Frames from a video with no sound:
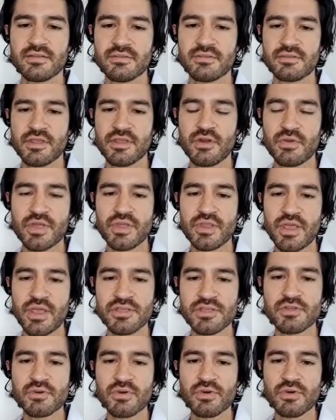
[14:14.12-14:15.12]
in
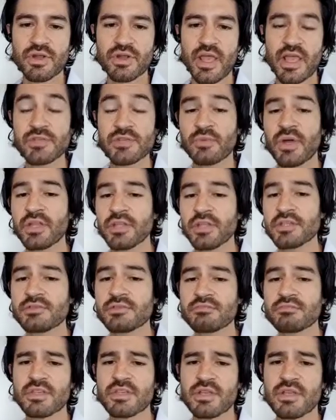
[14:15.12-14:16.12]
that story, as well as
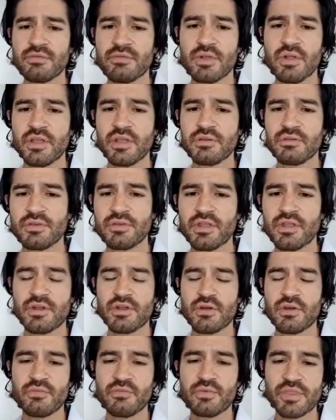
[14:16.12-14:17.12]
the devil. And
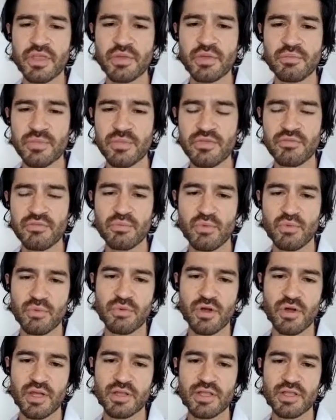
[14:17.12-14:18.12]
if we think even more
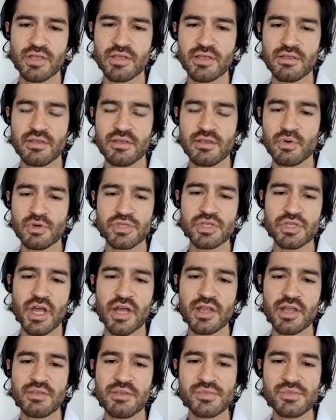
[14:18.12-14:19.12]
broadly, of course,
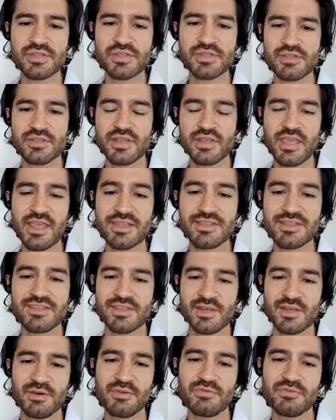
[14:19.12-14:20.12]
God
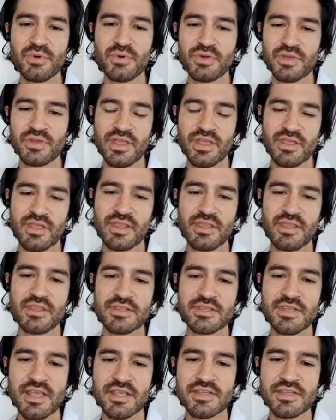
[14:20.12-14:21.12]
itself will in the
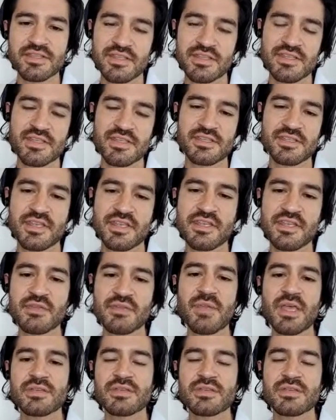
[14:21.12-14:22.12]
text, it's a he
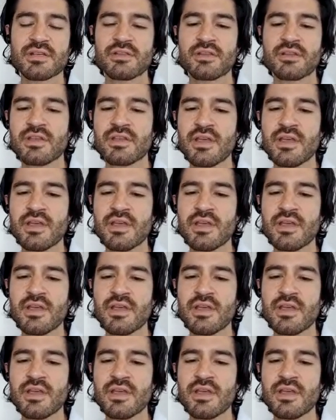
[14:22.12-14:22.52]
basically.